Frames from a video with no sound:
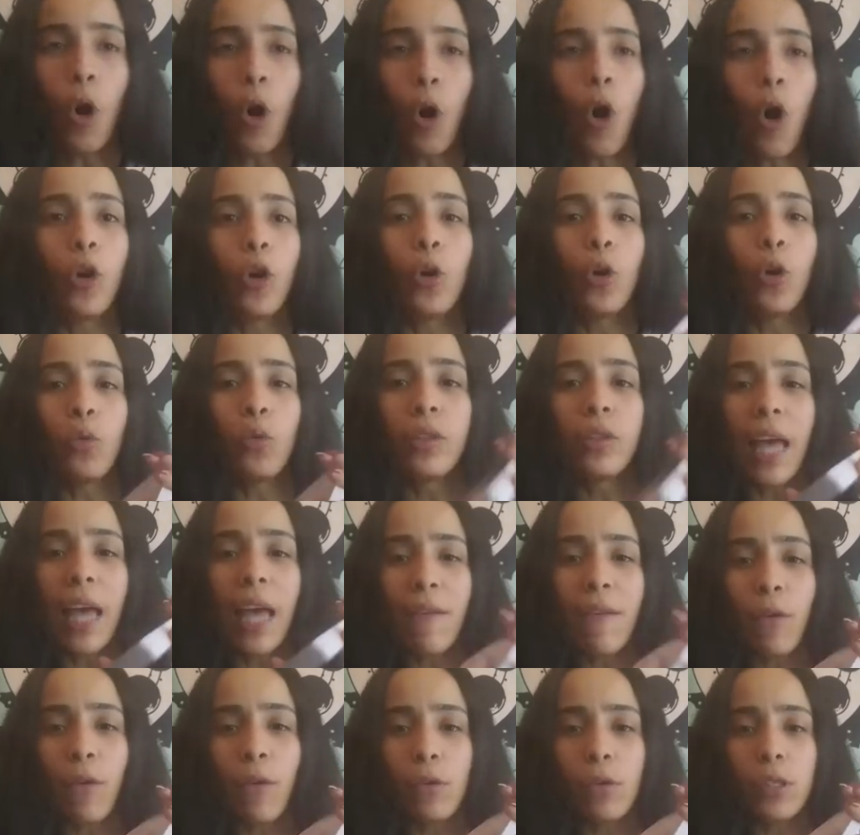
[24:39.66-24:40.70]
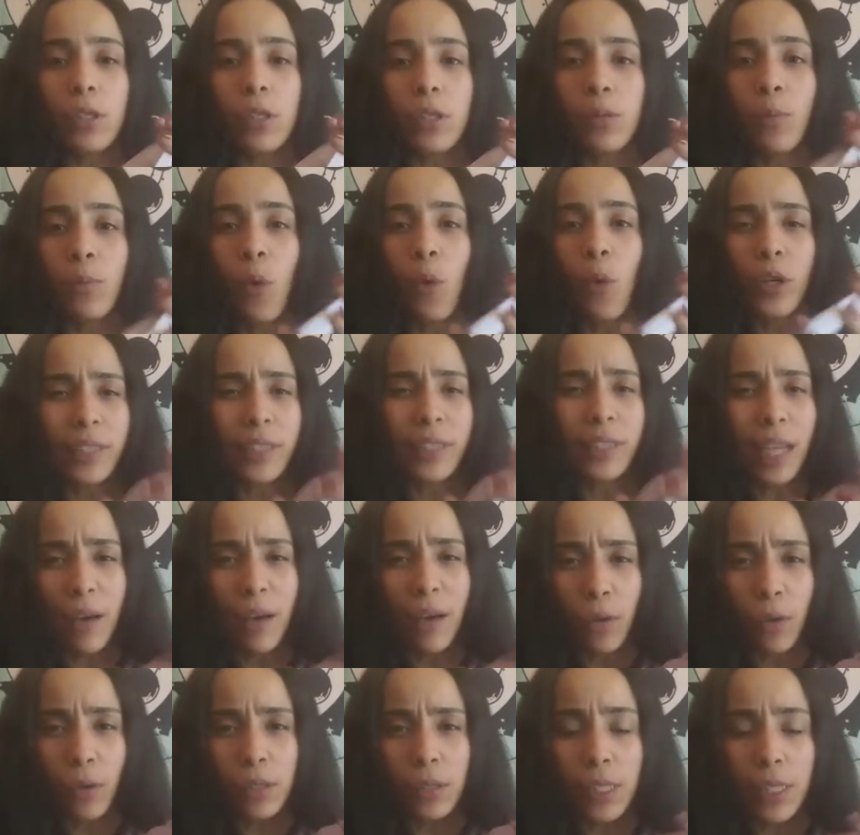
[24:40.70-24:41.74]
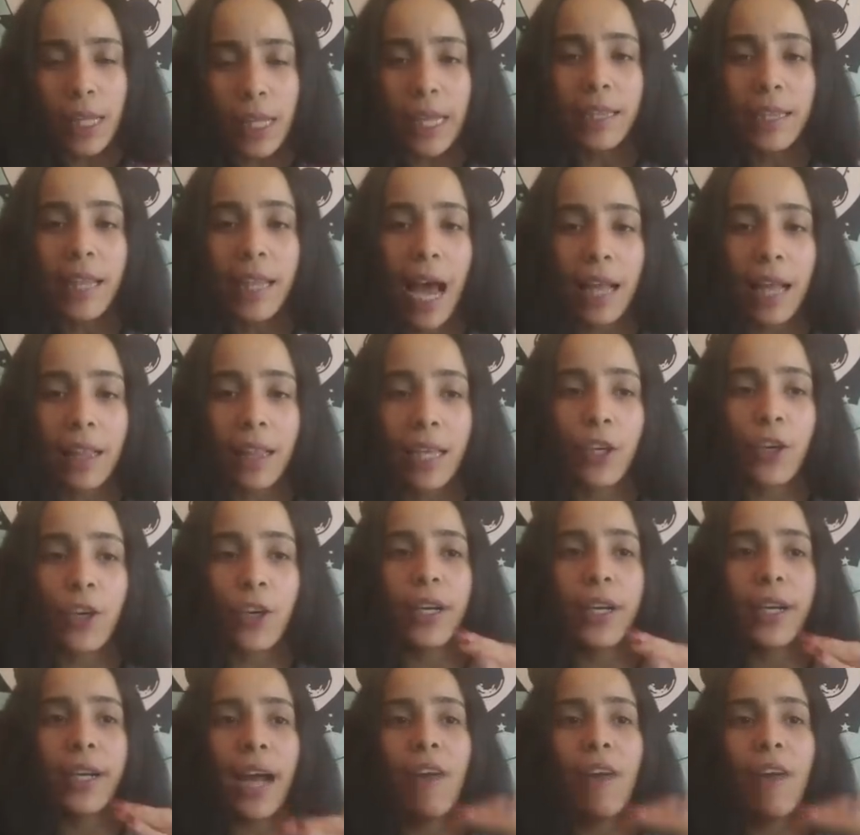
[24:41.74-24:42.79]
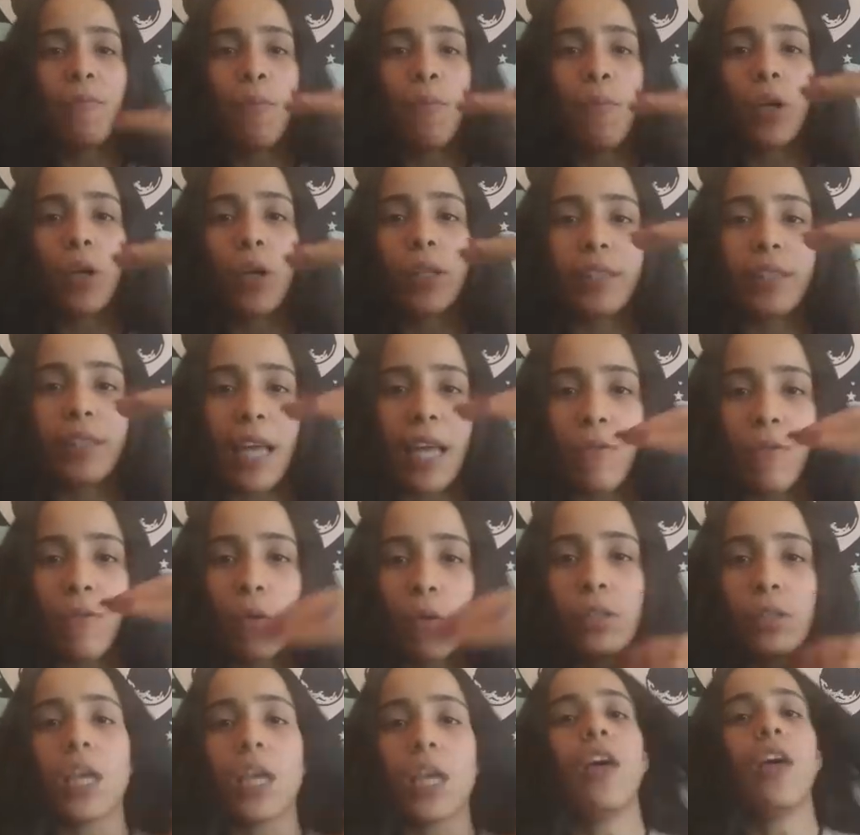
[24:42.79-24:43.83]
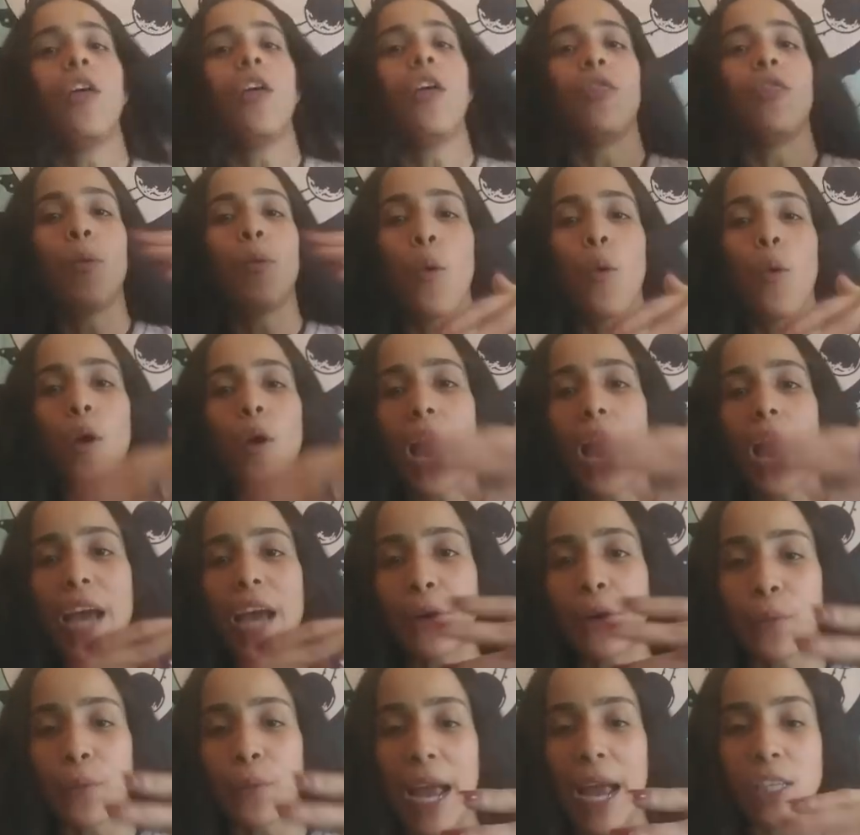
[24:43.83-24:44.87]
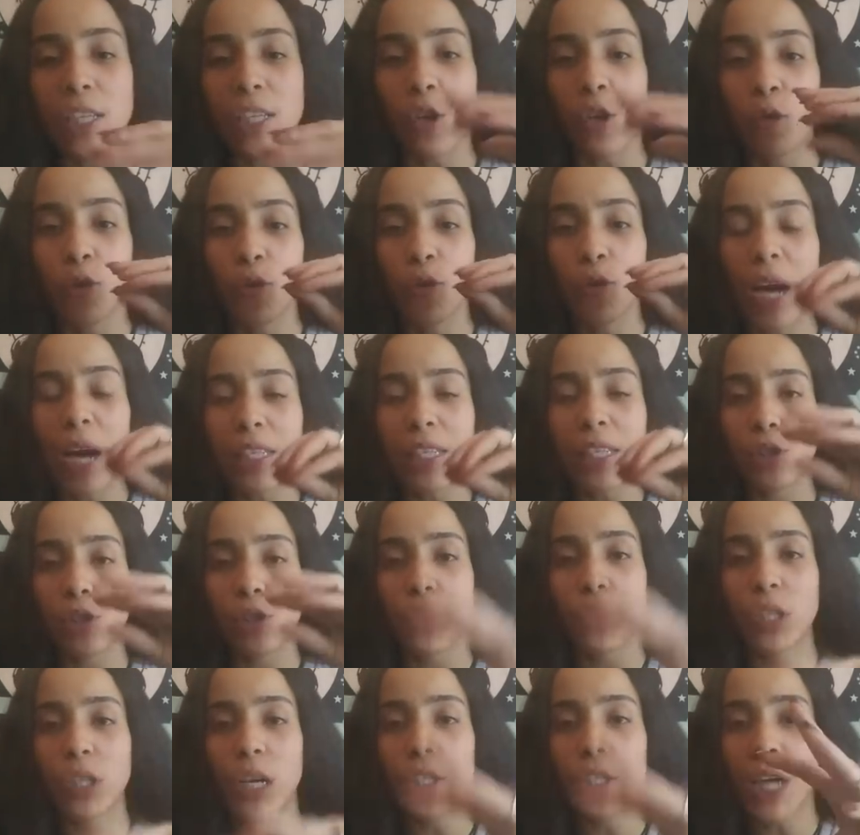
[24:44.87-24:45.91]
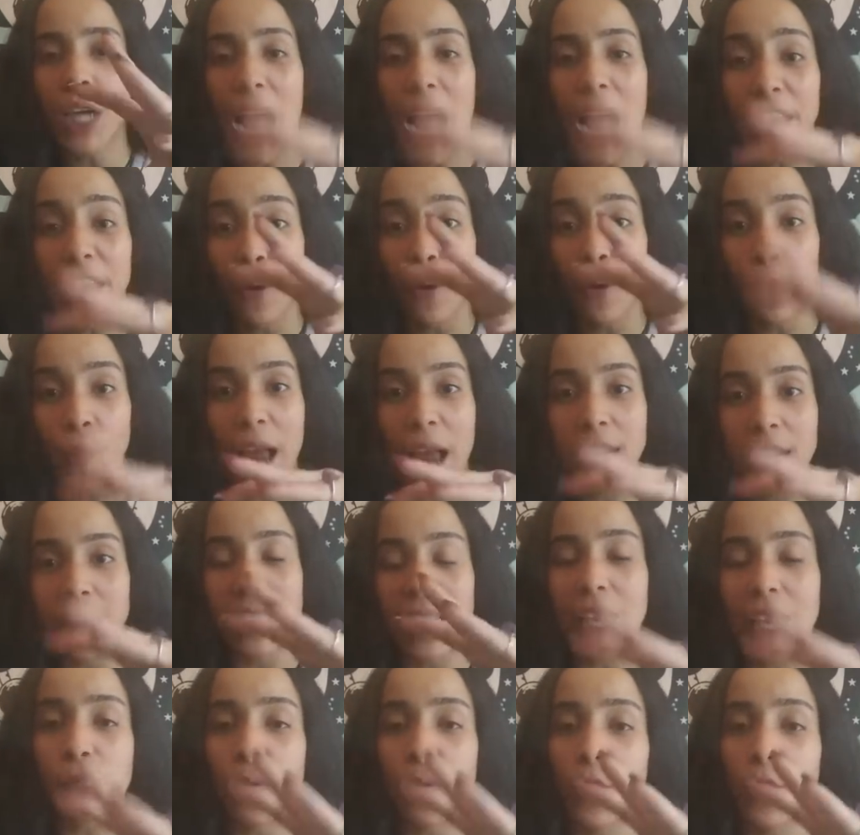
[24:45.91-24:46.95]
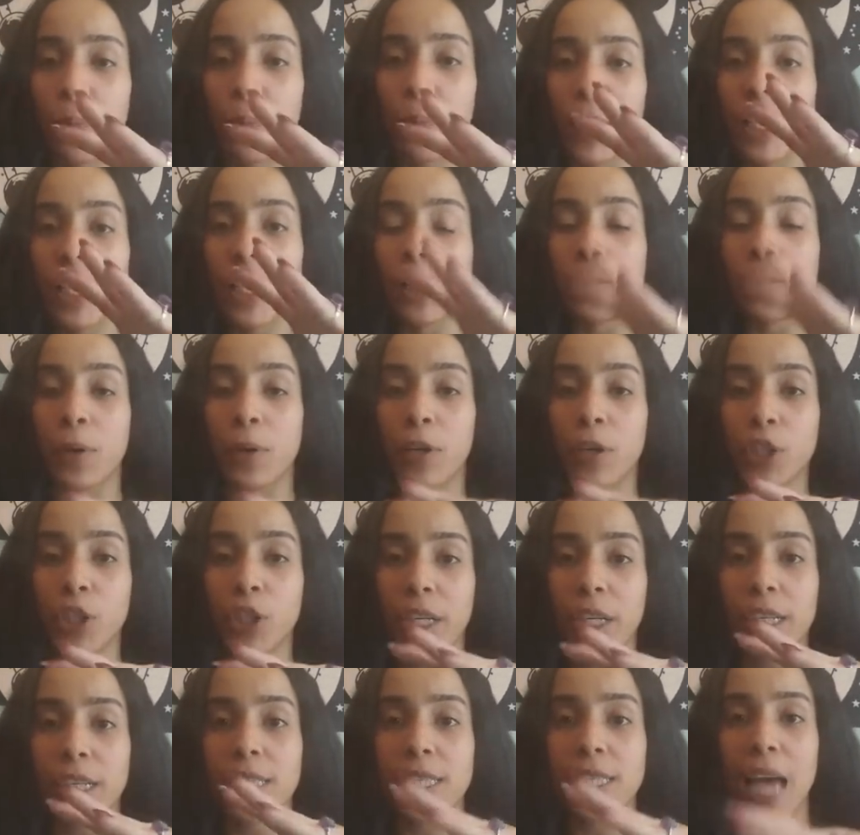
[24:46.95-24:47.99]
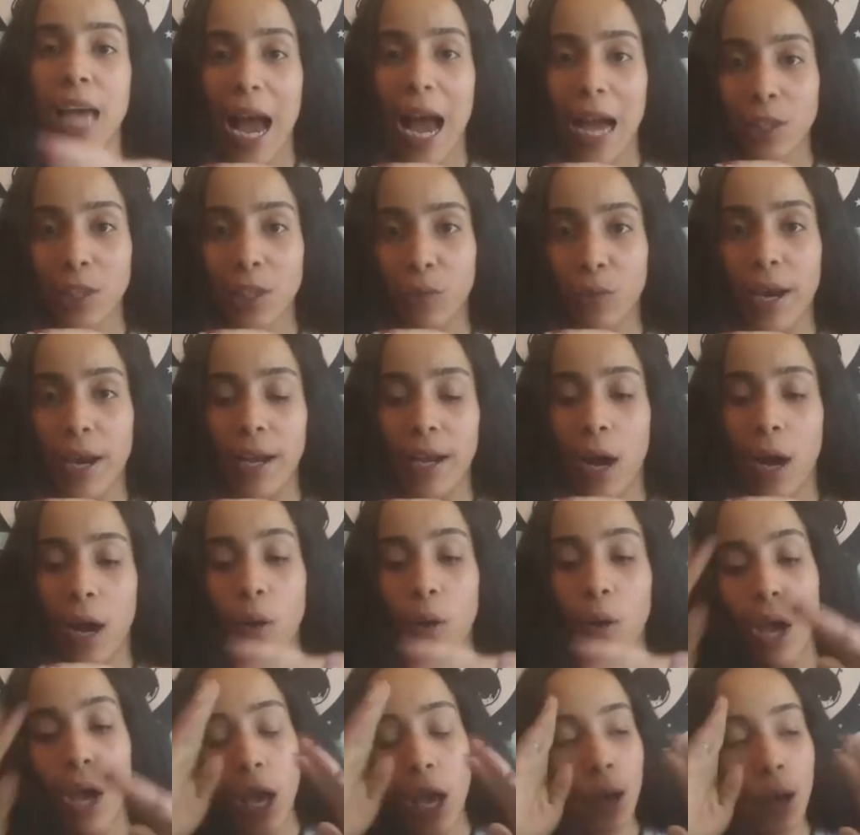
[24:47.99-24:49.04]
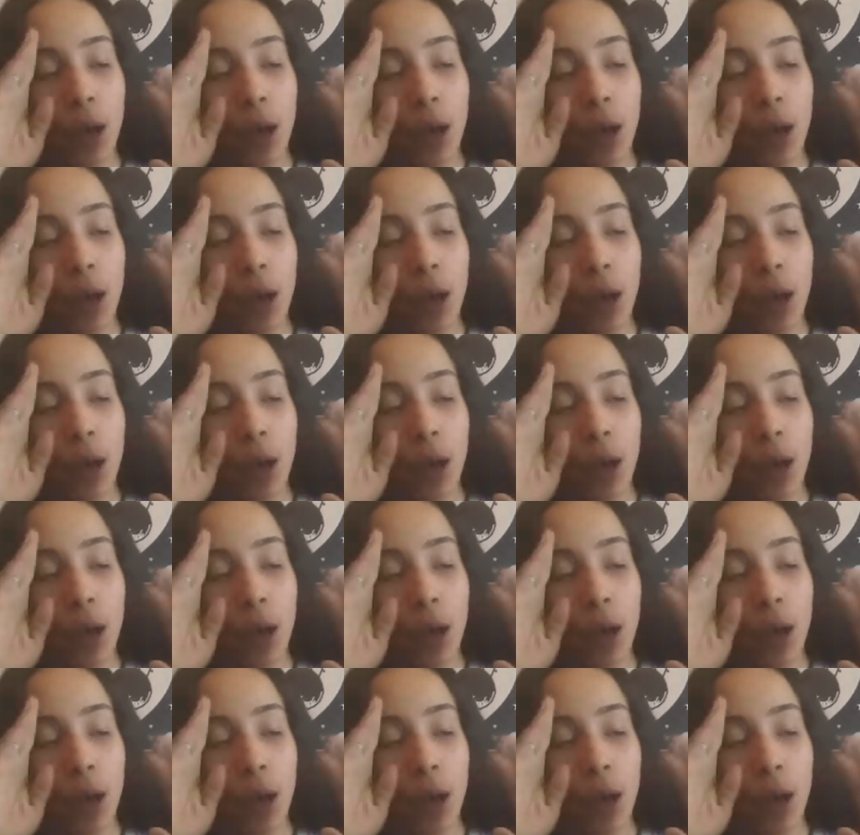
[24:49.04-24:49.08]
oh, no devils, more devils, like that. Like, you're going to have more devils, the more higher rank. So you guys are such higher ranks. That's why you're being spiritually attacked right now.